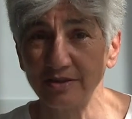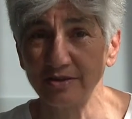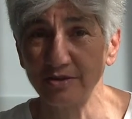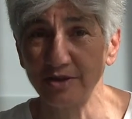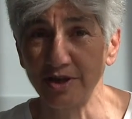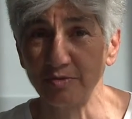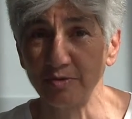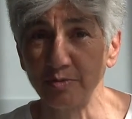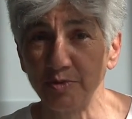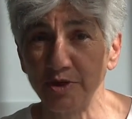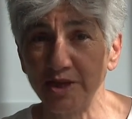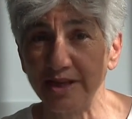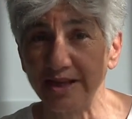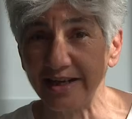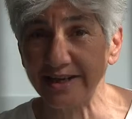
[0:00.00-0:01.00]
So there will
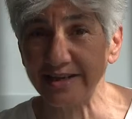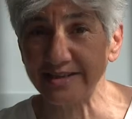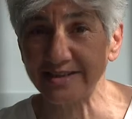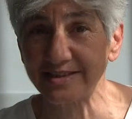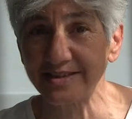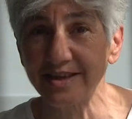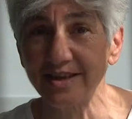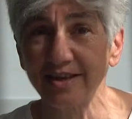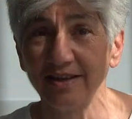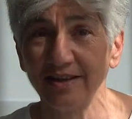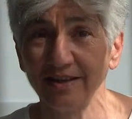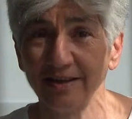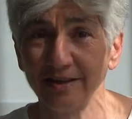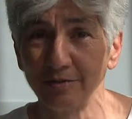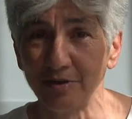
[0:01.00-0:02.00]
be a legacy
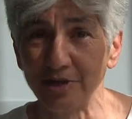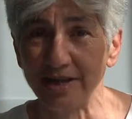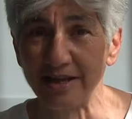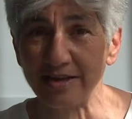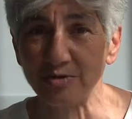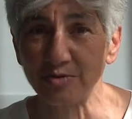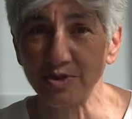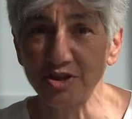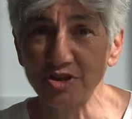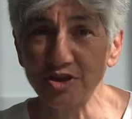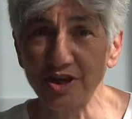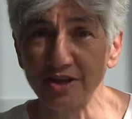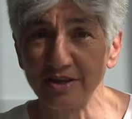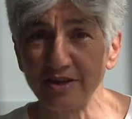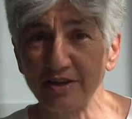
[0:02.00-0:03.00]
with
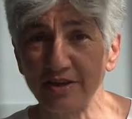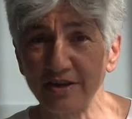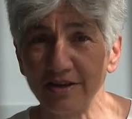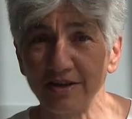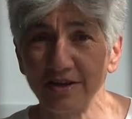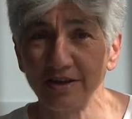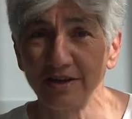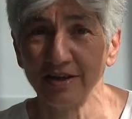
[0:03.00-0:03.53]
enriching the,